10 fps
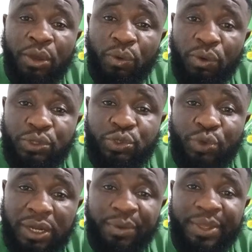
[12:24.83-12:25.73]
Once
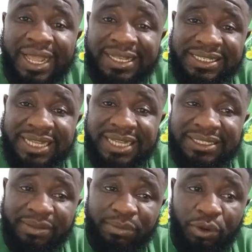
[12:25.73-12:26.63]
you are doing exercise
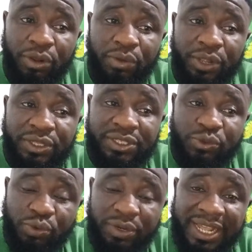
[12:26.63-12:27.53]
in the morning, when you
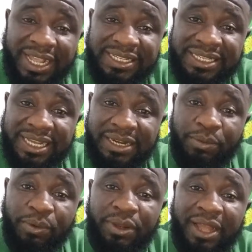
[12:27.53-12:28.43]
do the exercise in the
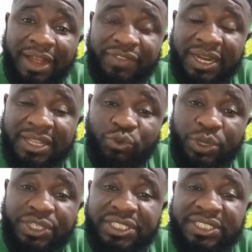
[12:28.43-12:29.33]
morning, after the
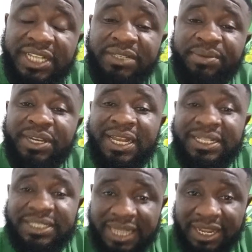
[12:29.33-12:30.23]
20-30 minute
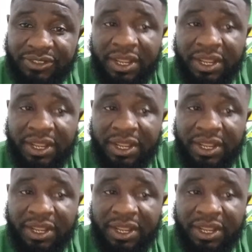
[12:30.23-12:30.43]
exercise,